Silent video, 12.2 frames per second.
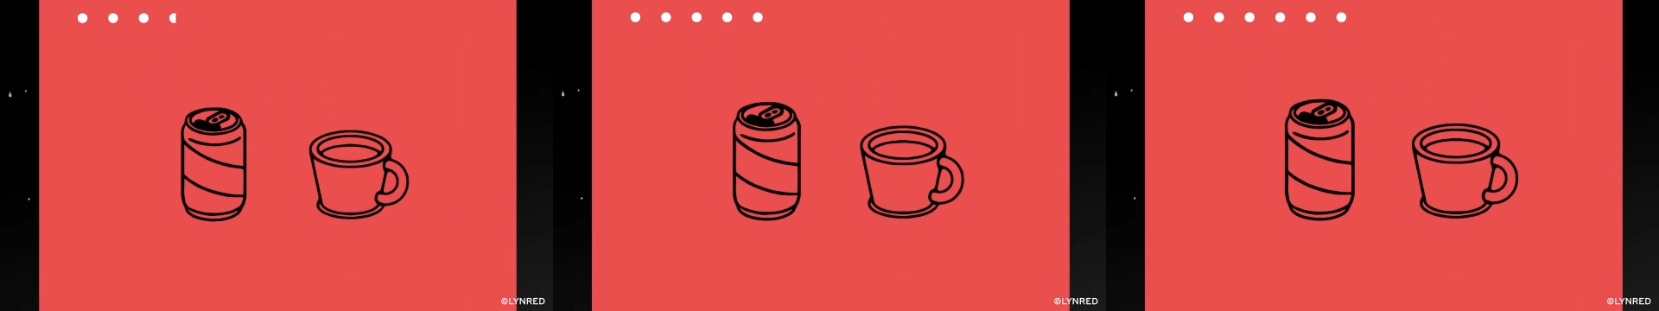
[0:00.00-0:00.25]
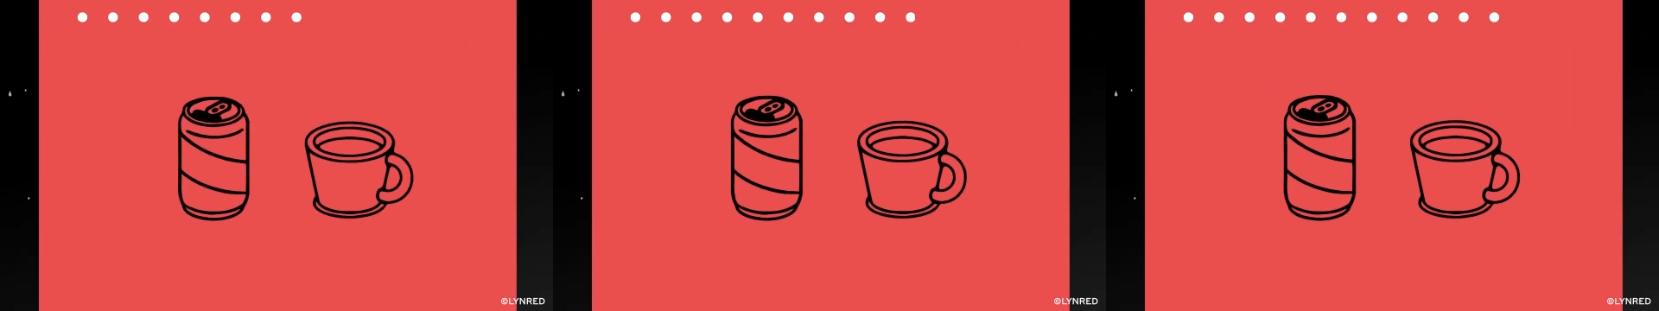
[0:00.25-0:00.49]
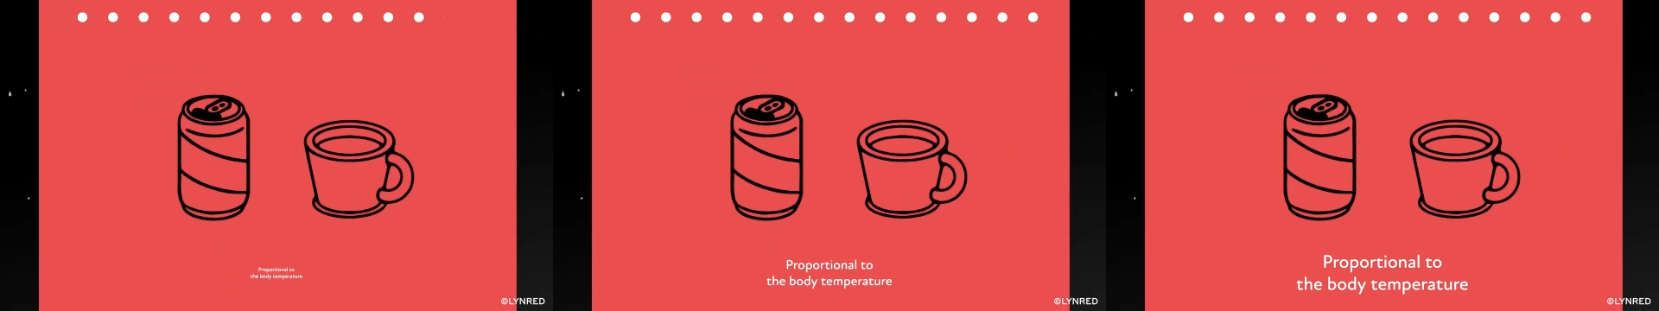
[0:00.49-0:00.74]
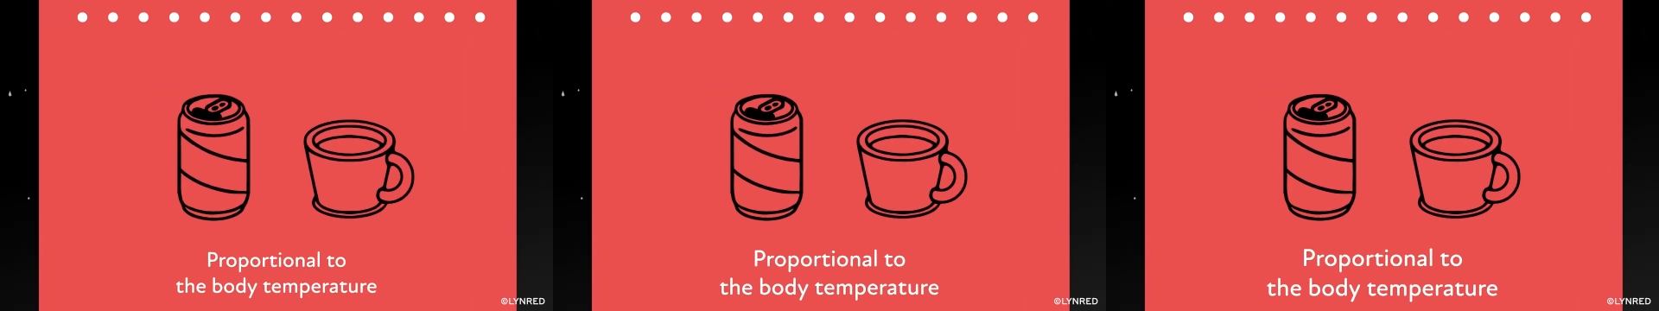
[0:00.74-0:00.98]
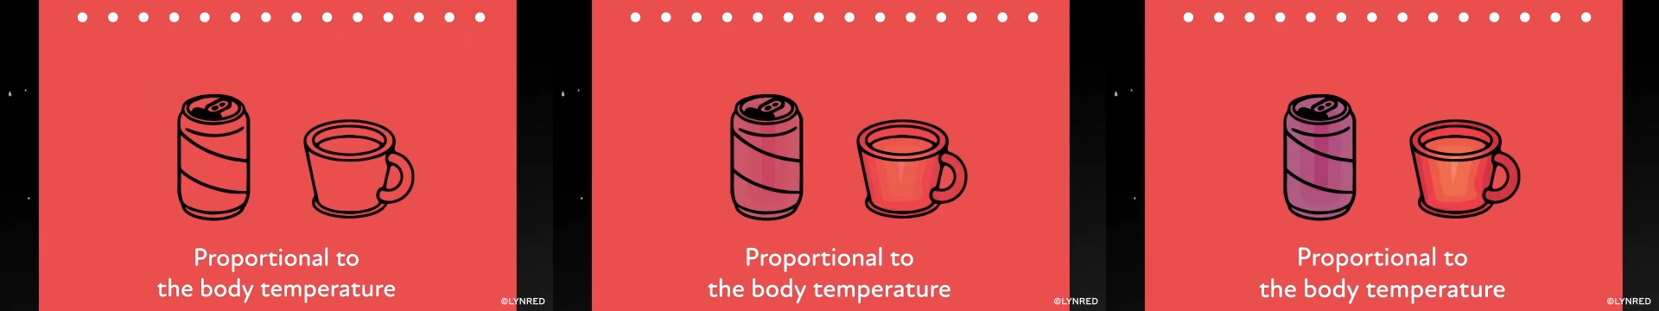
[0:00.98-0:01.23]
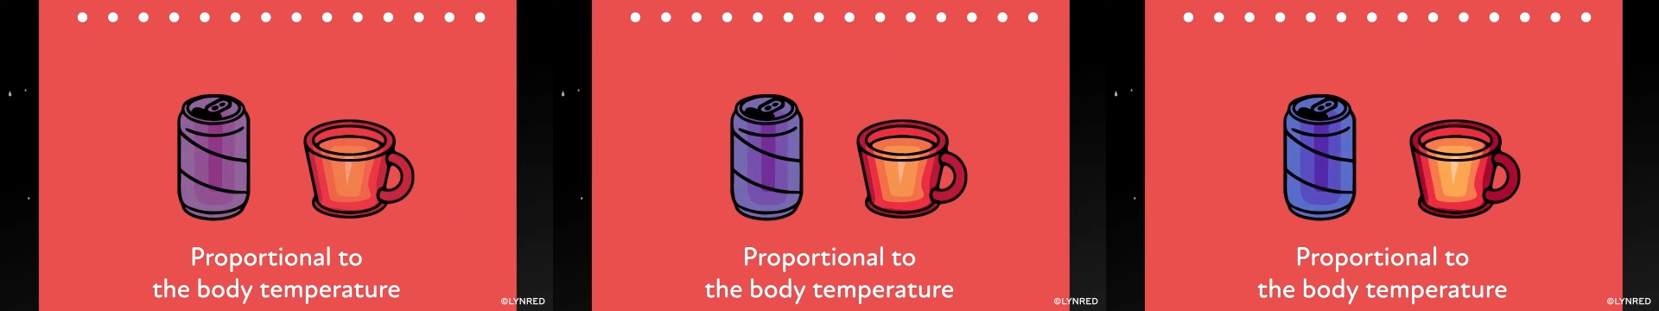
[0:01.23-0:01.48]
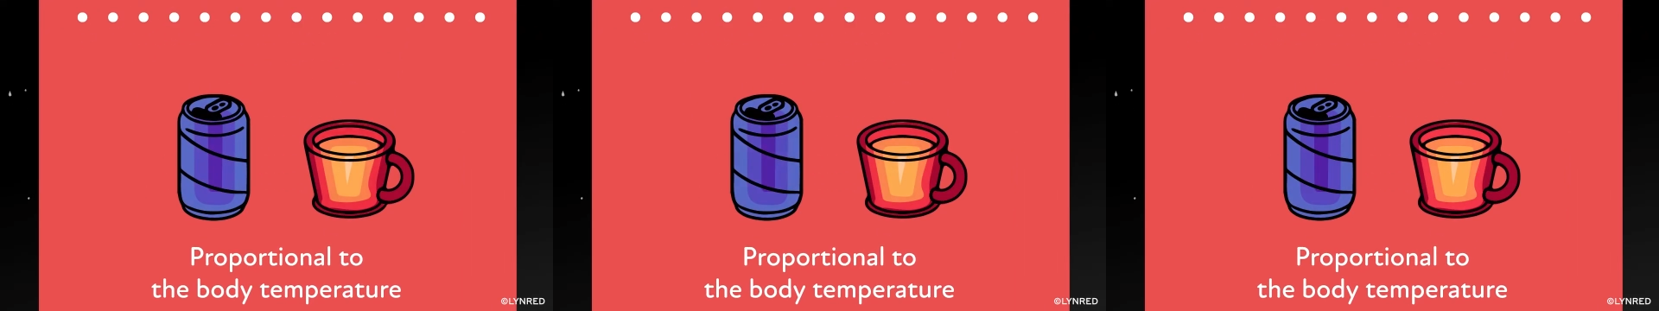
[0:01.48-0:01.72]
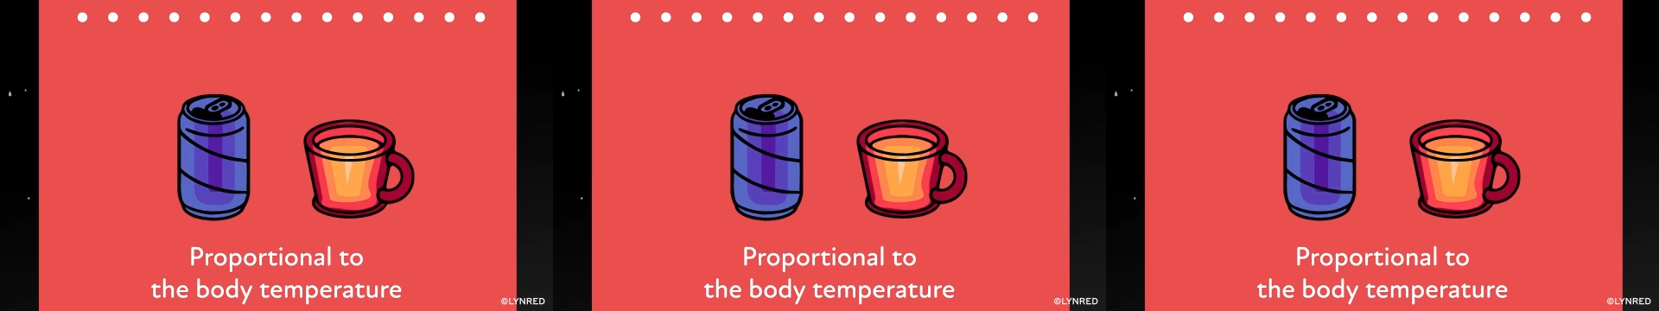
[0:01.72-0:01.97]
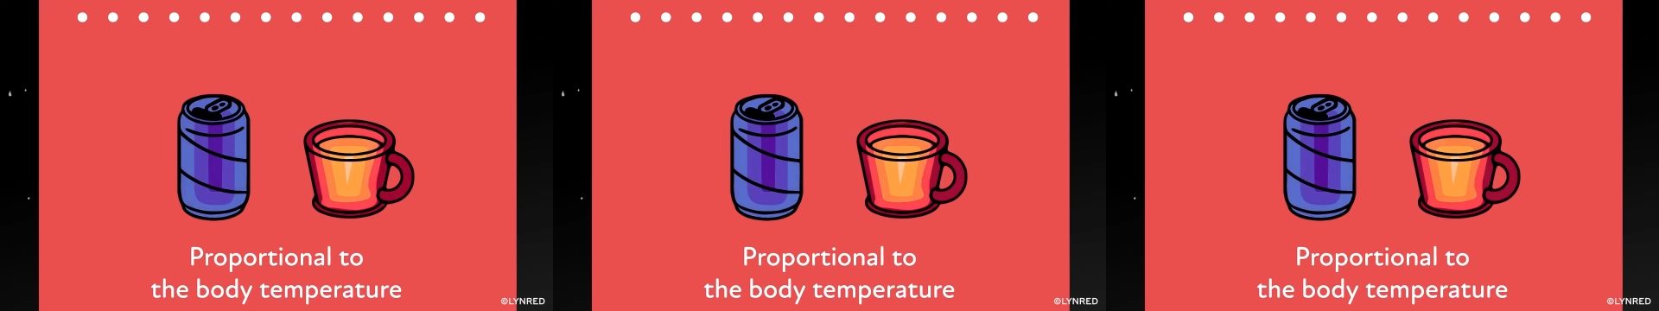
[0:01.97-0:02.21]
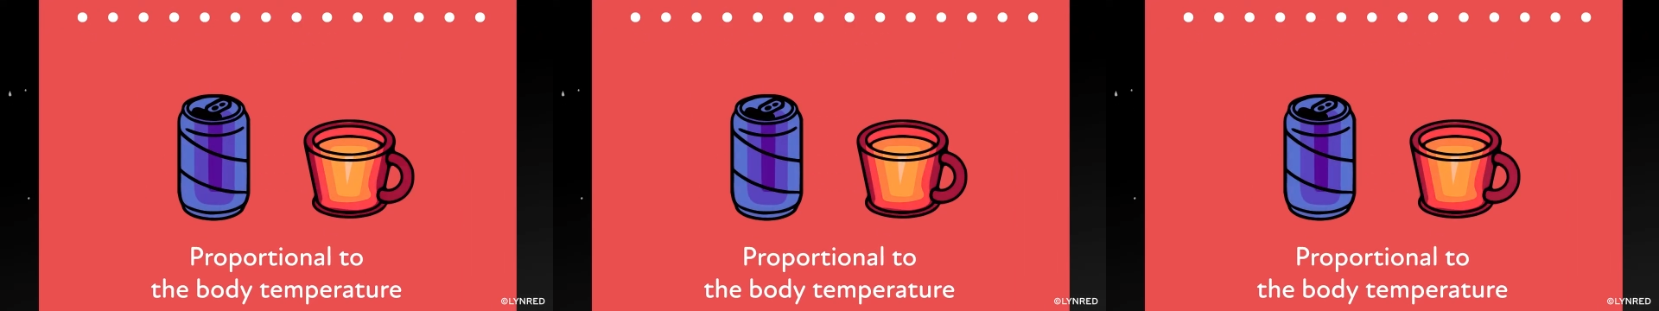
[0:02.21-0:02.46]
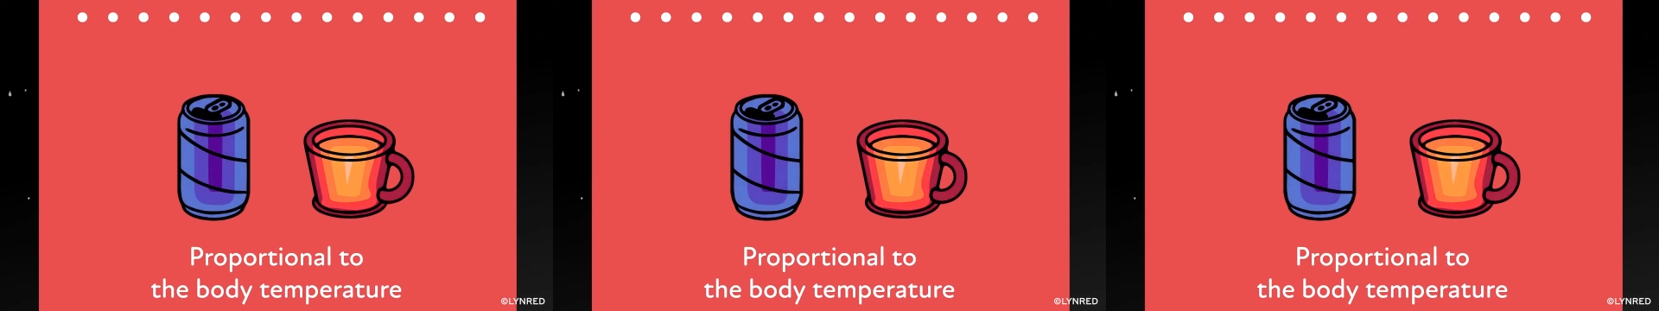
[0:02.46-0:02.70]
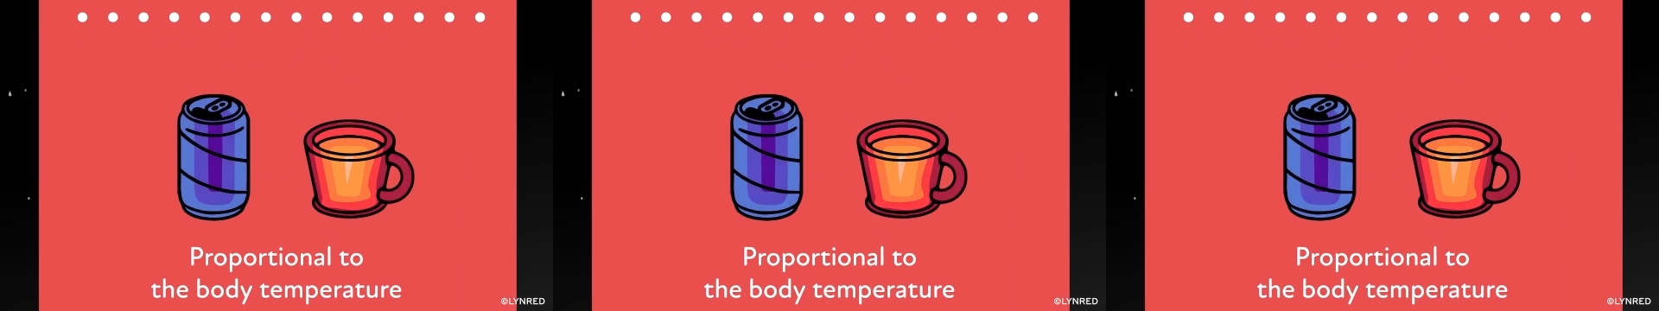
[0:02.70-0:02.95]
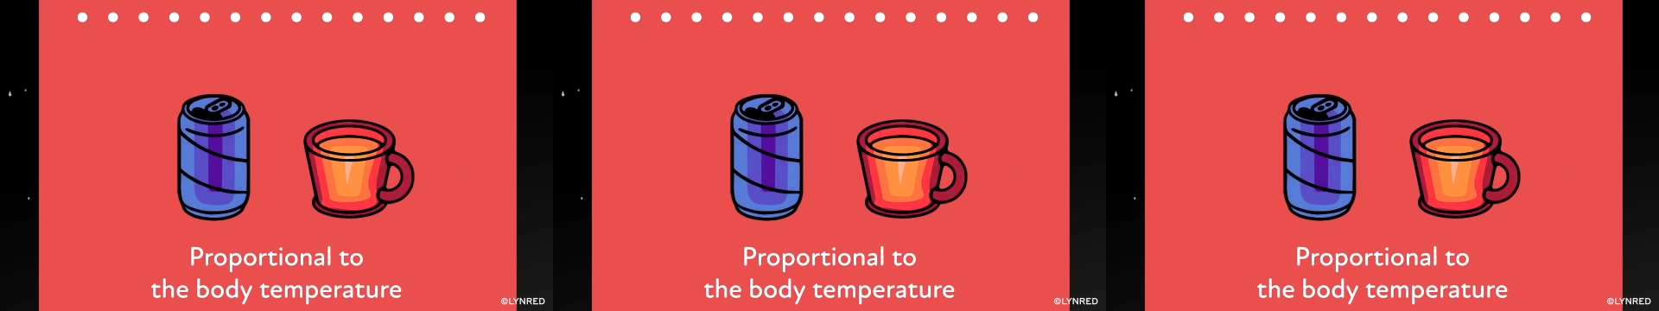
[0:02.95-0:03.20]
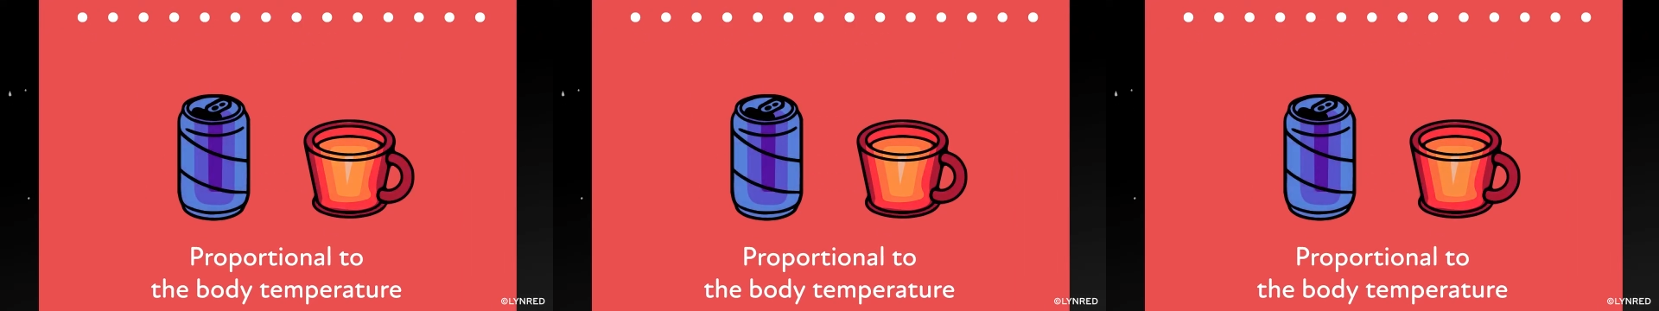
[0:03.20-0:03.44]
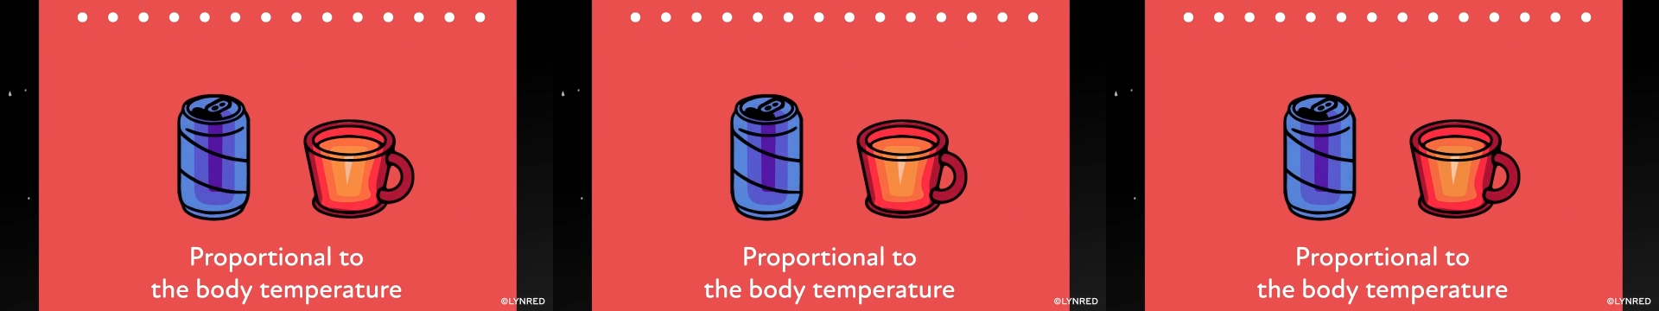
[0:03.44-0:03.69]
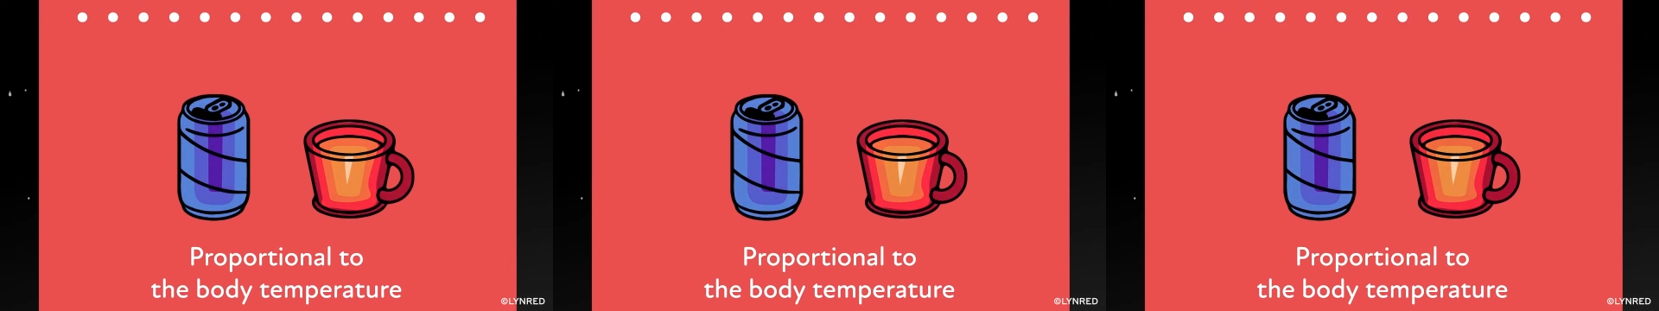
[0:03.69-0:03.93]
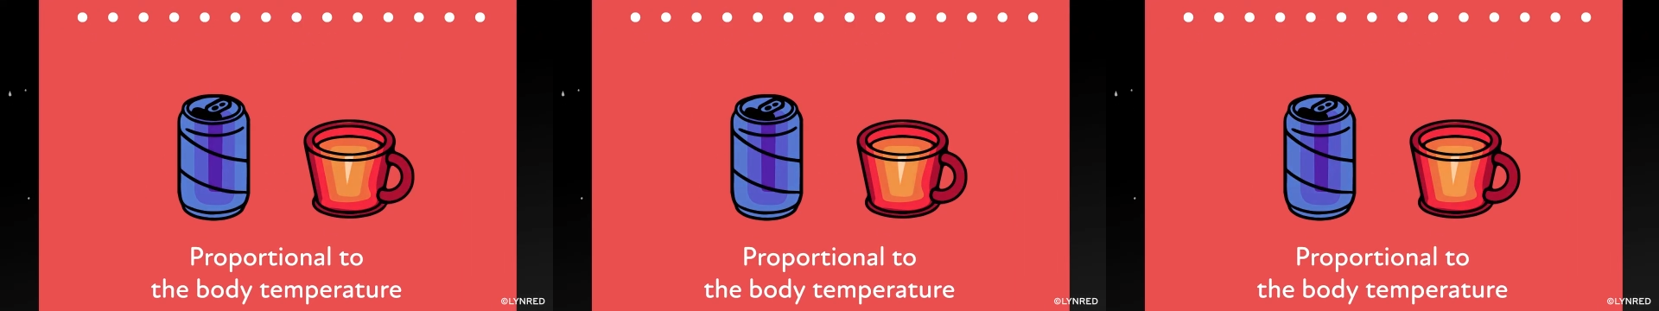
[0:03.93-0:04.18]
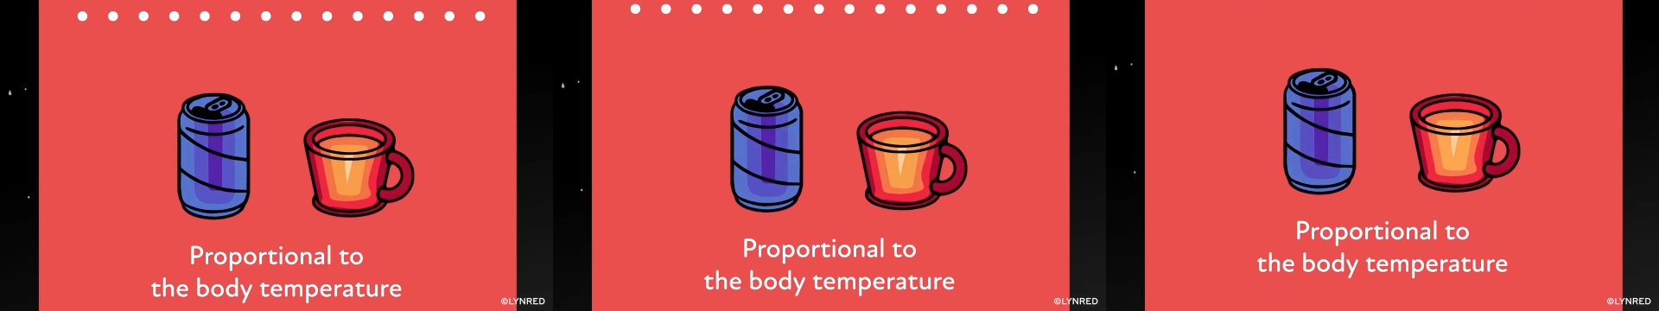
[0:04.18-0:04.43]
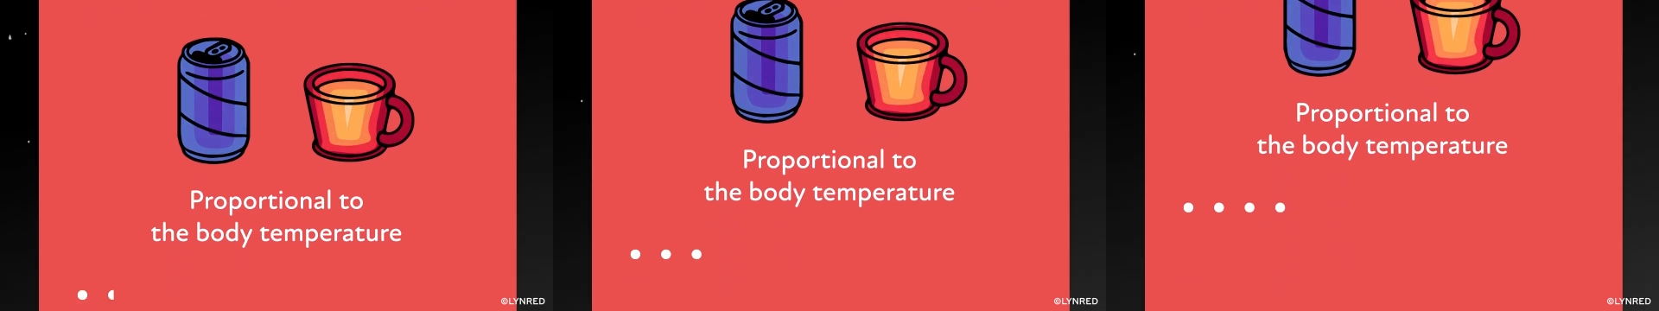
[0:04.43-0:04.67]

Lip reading: Nobody's mouth can be seen.